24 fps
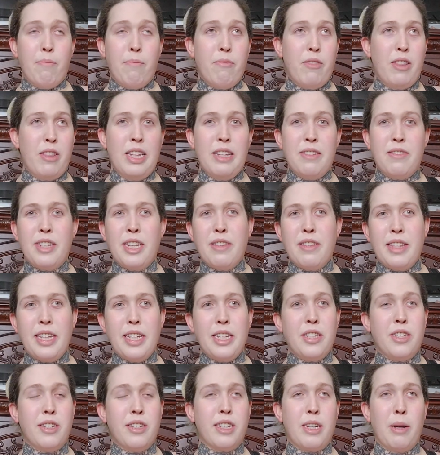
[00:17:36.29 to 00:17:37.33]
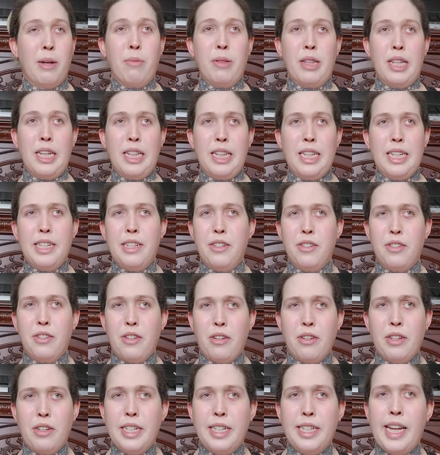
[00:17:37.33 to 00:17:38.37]
lives in this completely
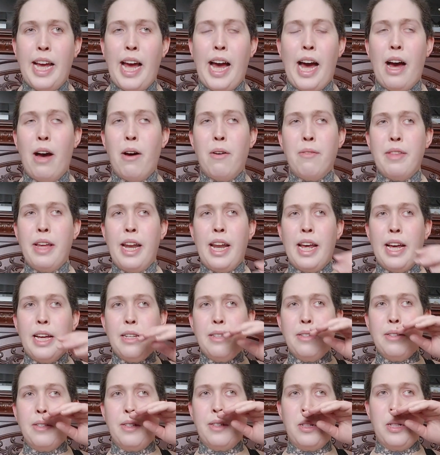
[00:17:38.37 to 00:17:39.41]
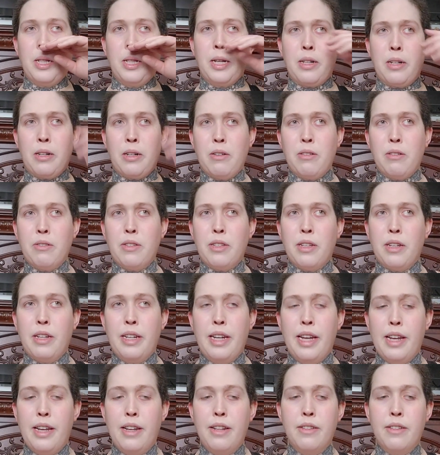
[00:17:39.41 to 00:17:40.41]
deserted town that has clickers and